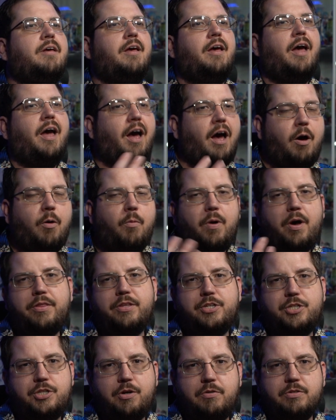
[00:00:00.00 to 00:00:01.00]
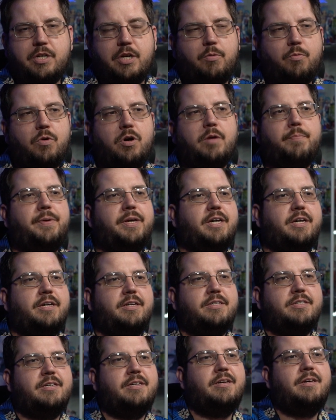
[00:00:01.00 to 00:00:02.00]
how well this show is going to work,
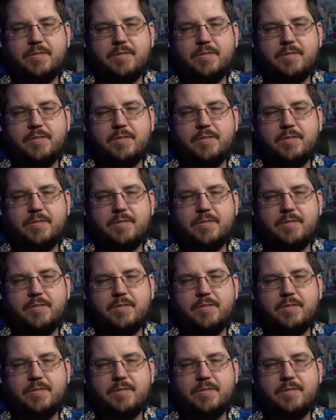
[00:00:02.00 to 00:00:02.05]
because